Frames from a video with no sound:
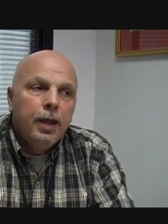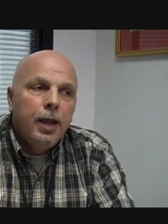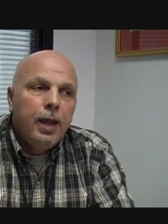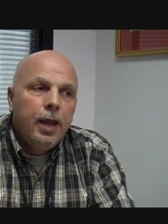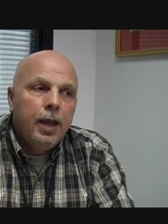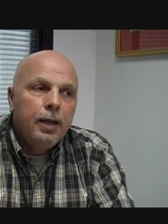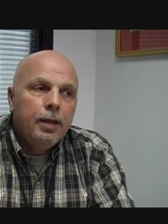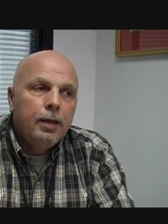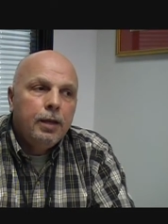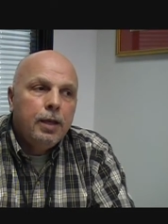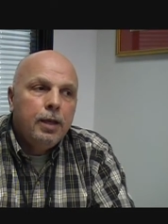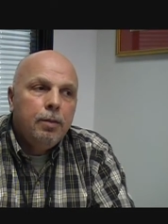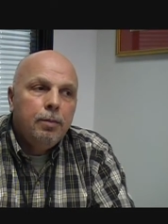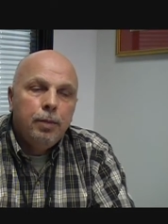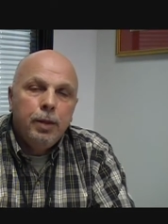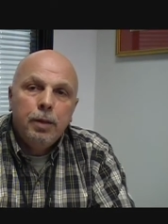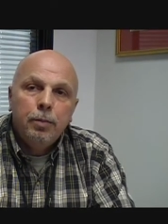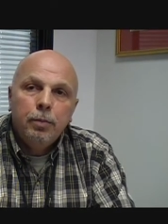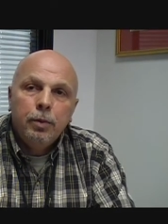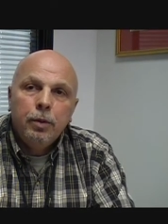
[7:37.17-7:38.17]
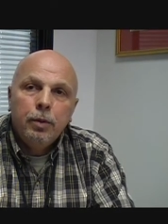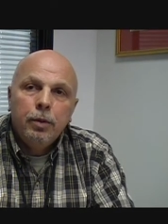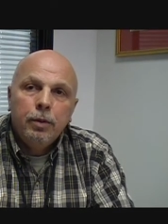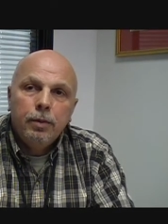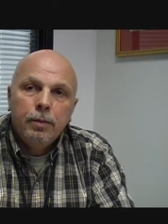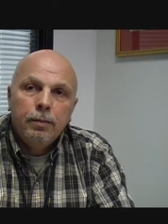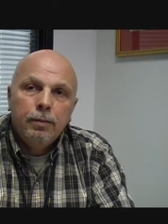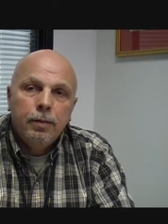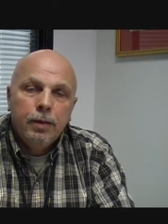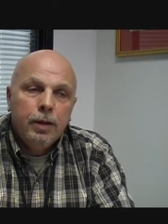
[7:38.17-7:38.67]
and keep
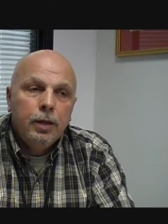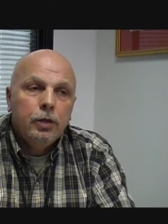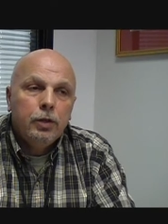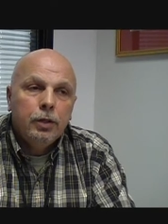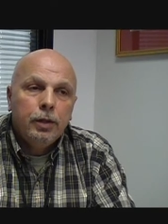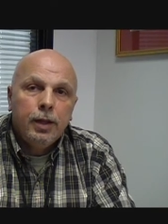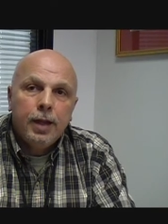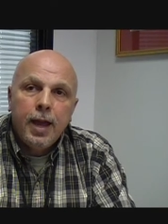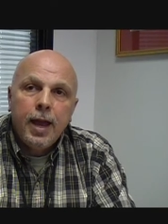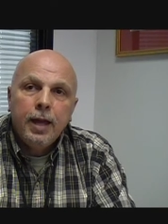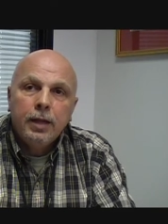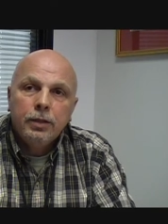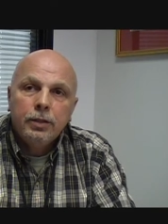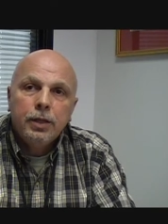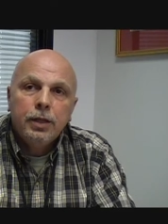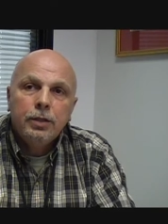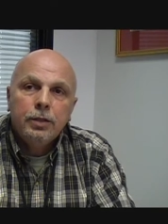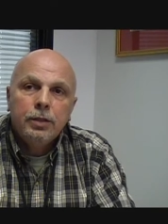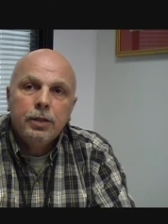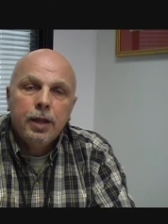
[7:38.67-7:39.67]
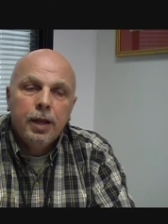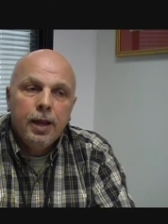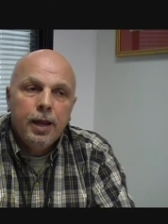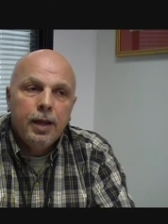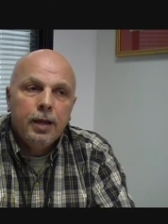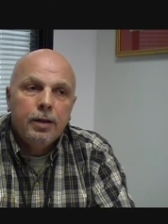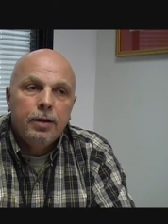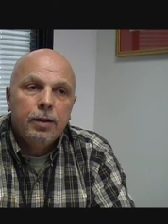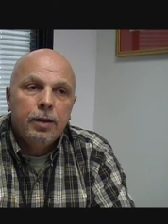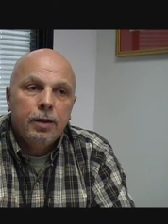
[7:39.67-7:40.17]
people initially accessed
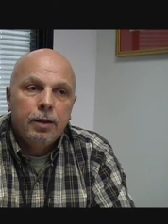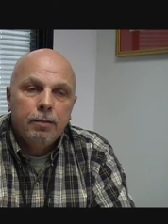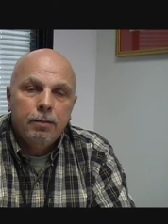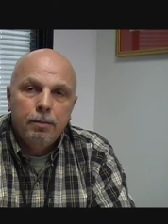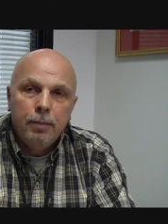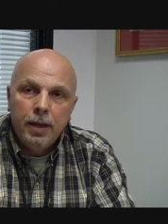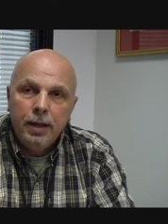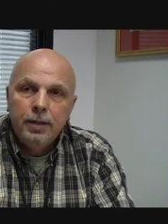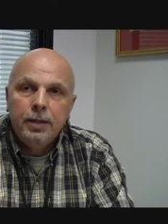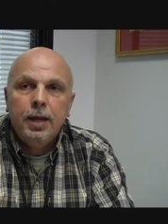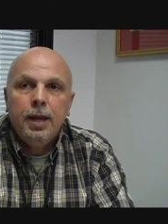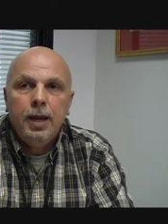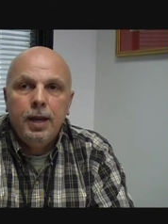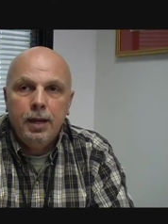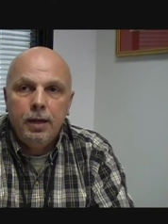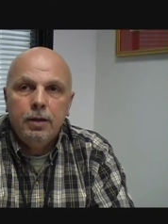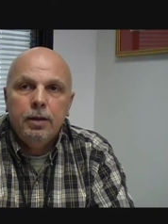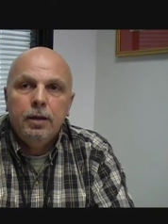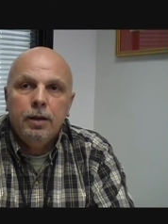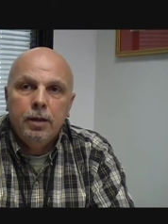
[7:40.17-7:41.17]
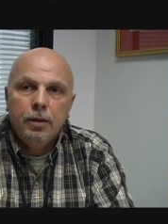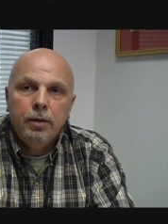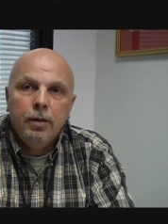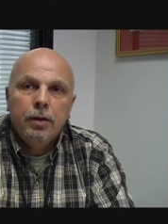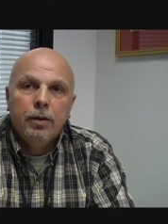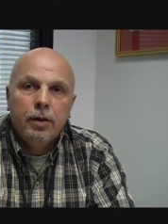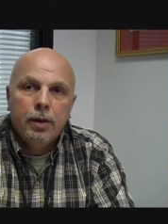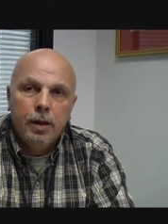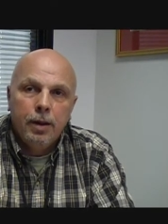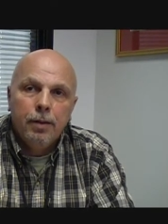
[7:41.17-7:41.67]
and maintained in
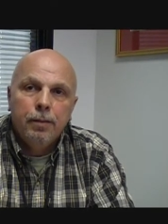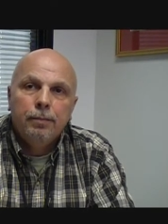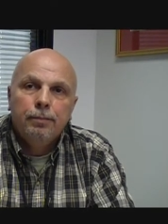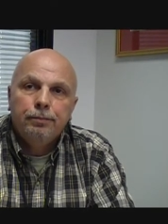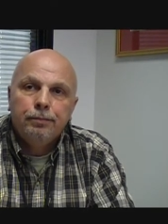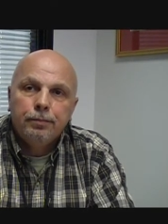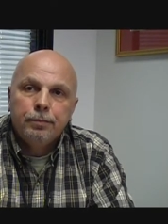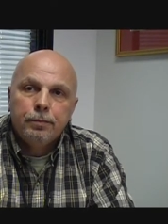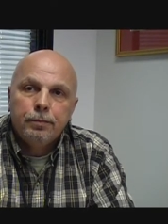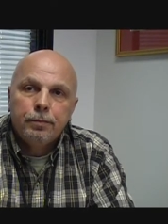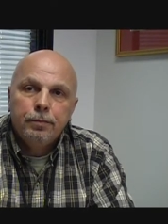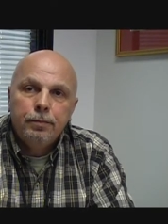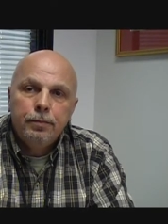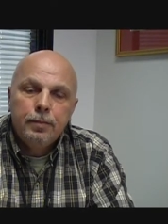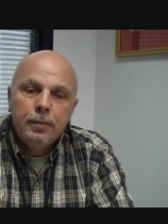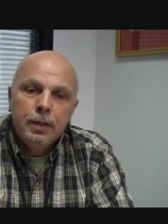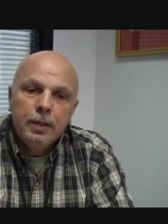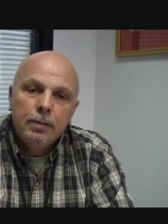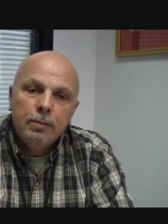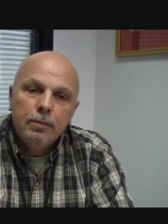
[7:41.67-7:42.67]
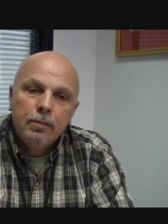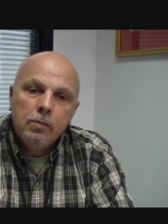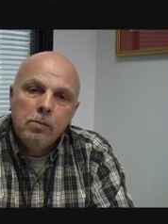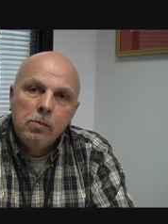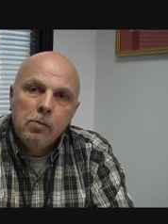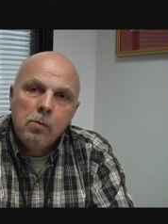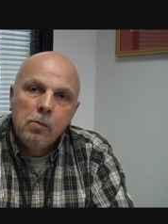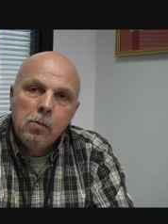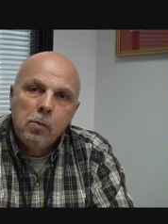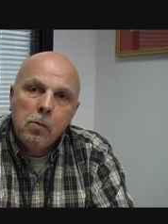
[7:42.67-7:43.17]
their care. What
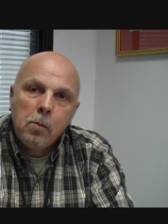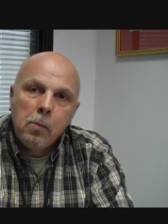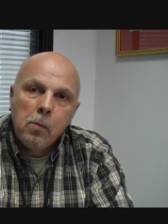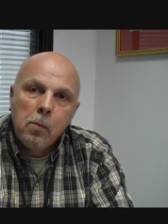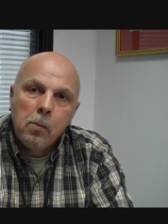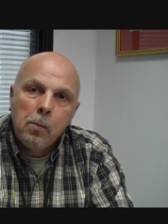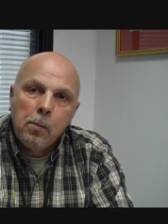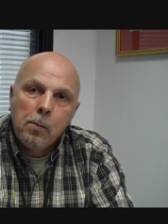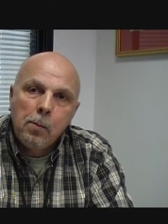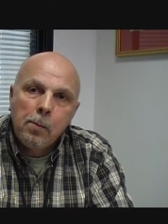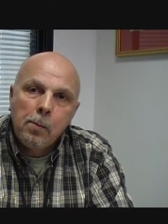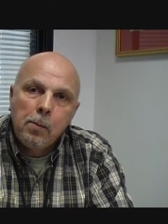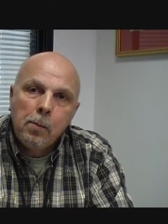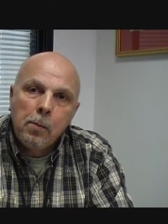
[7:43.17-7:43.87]
is